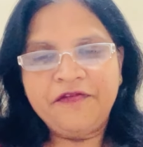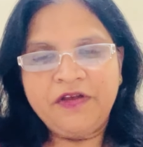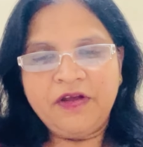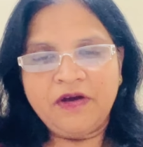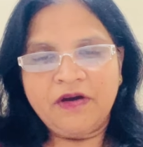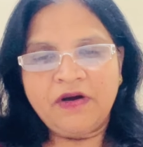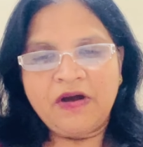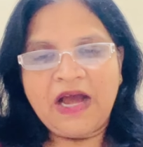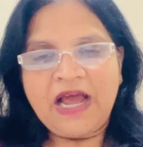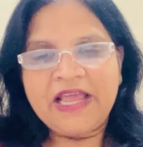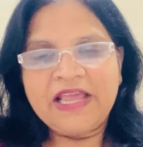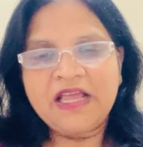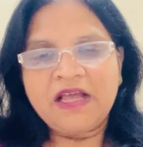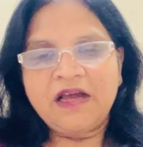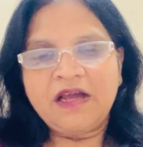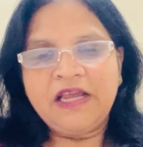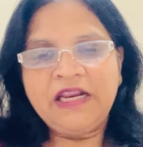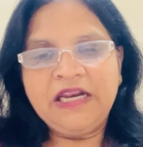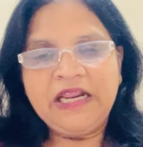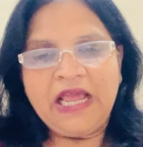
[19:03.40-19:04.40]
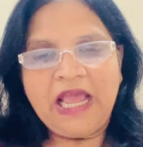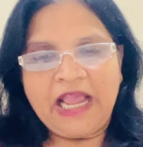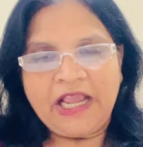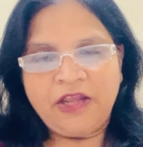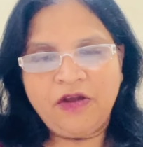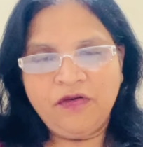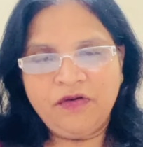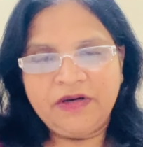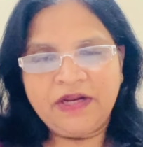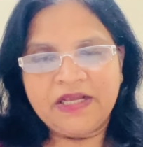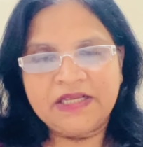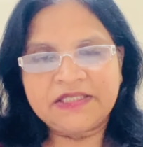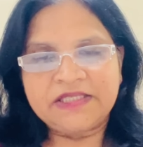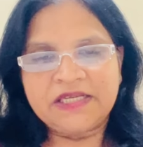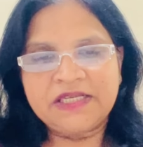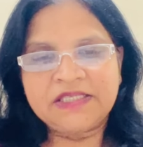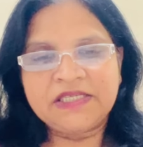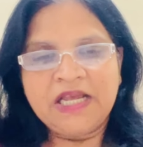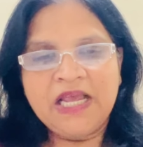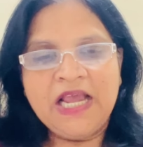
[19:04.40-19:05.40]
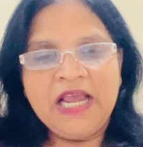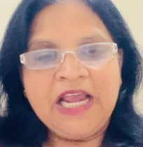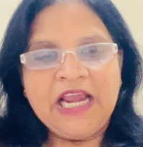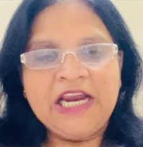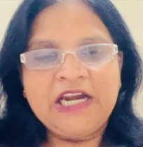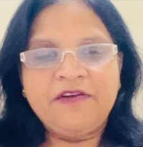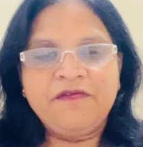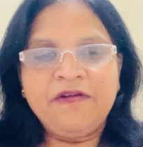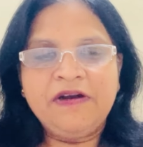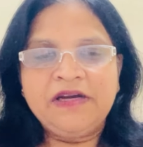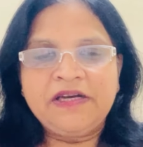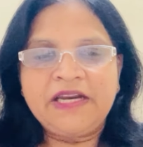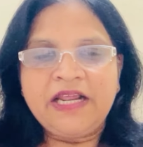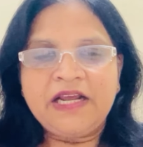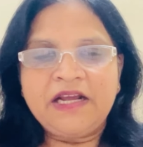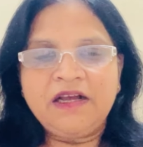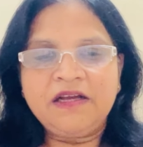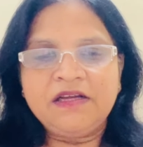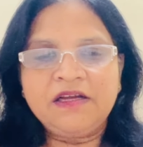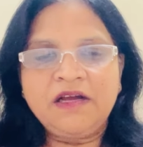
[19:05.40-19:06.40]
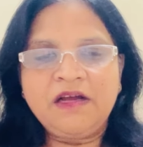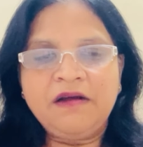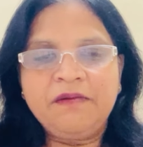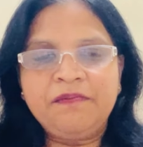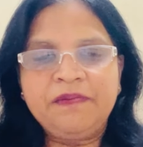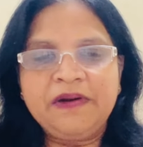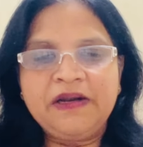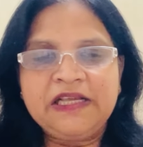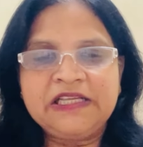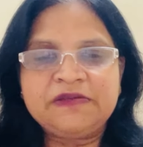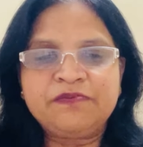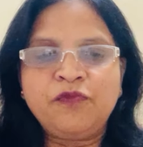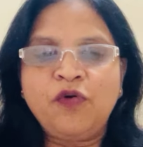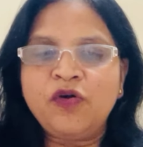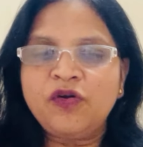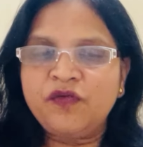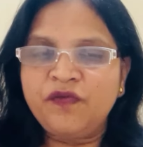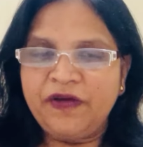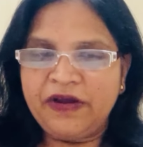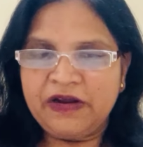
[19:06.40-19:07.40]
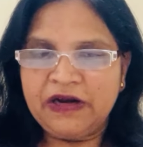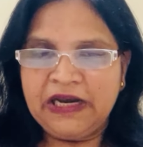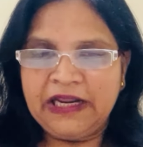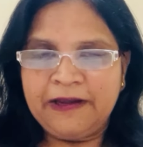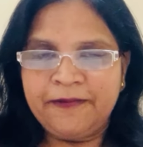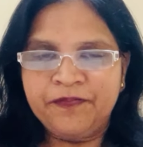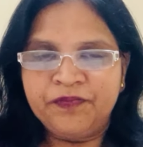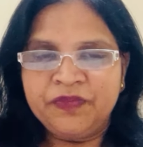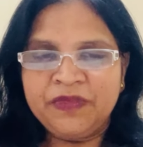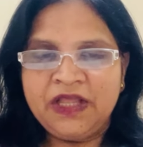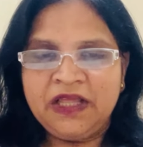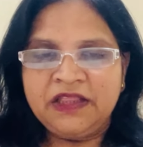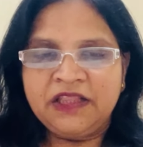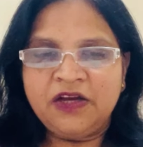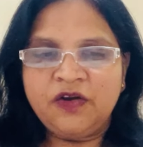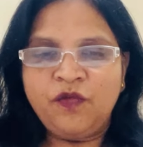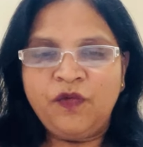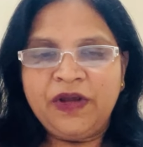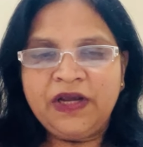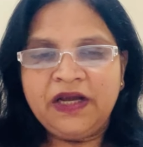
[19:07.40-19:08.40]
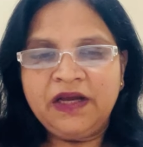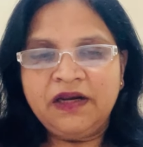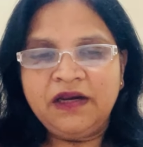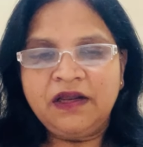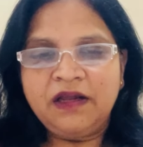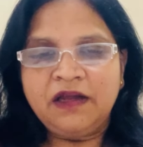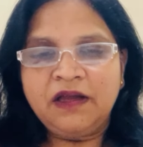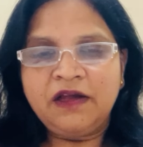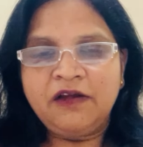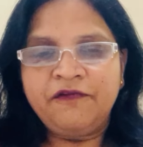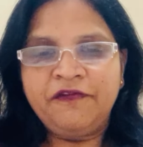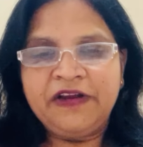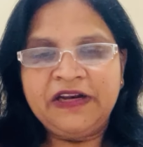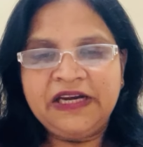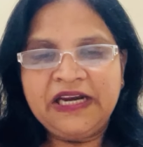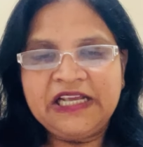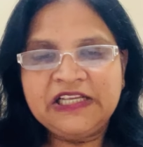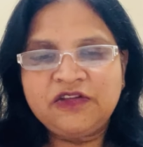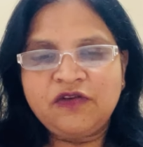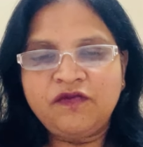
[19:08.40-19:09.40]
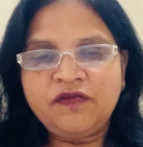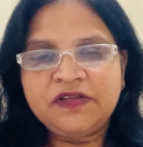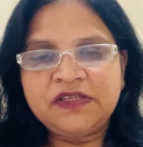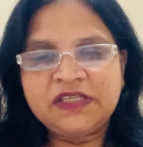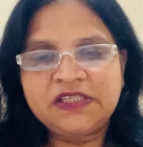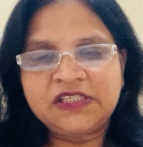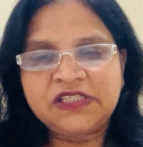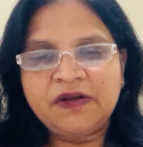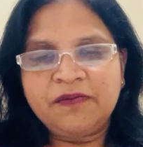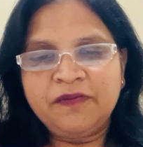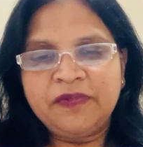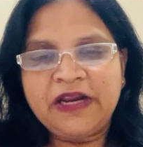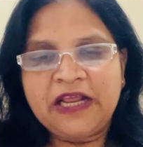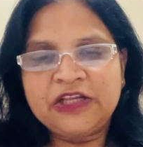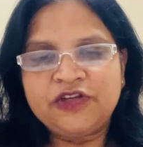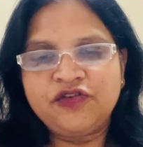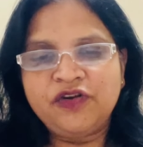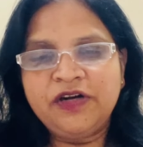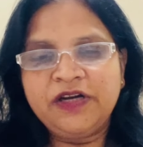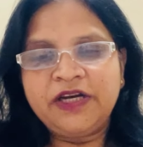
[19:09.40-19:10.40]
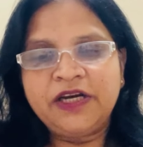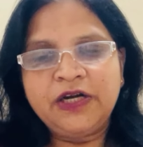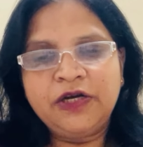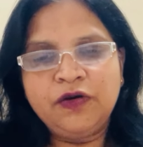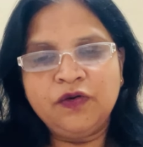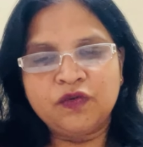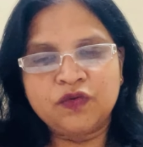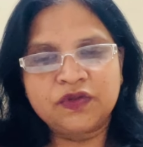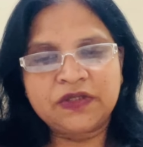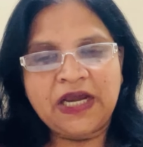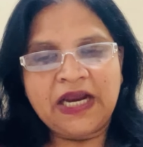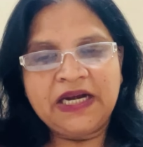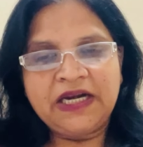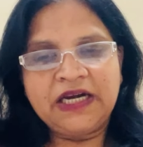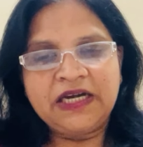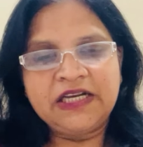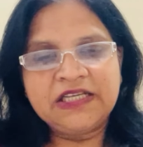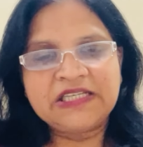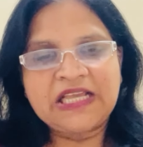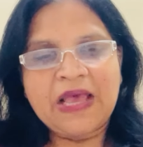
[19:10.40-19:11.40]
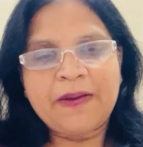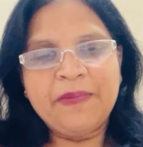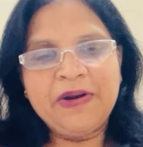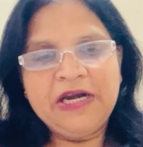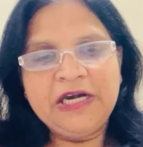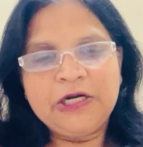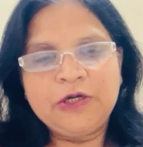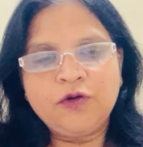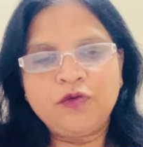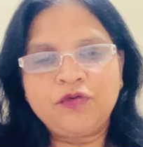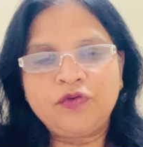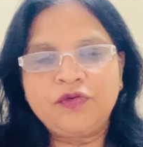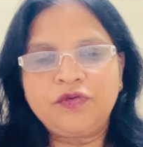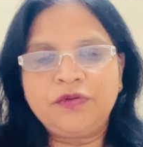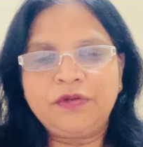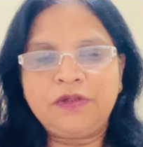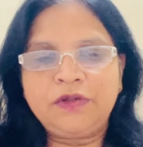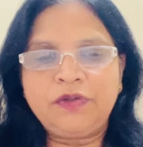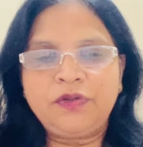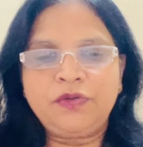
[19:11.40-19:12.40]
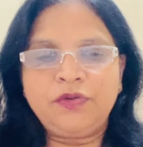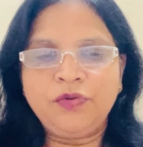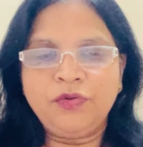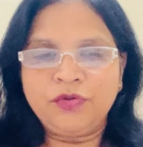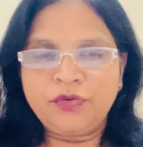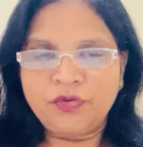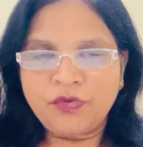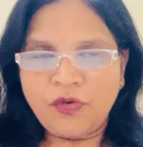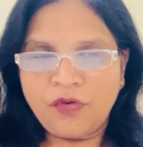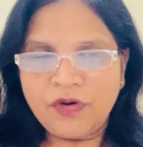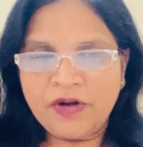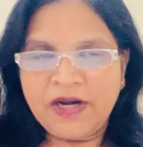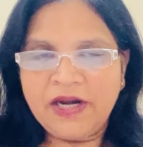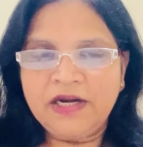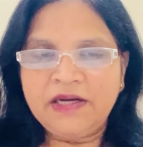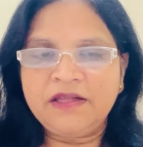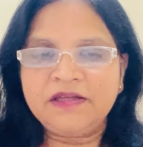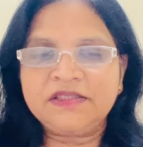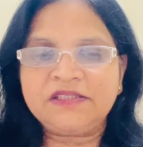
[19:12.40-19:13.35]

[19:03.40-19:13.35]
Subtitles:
years. In acute cases, it will take place more quickly. The weakness of the system gradually reduces, and its ability to tolerate